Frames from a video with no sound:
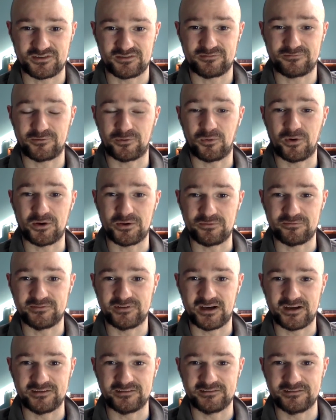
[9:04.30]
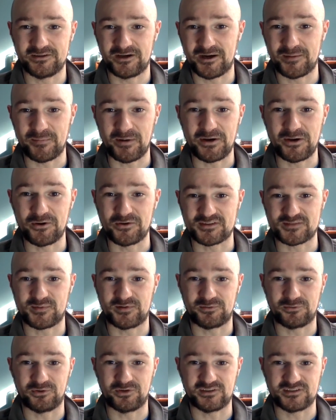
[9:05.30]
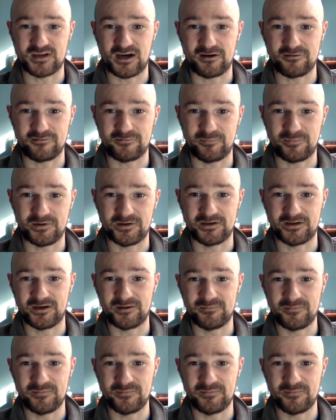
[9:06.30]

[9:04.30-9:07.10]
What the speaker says: and for what you've done. I know it's been really tough, but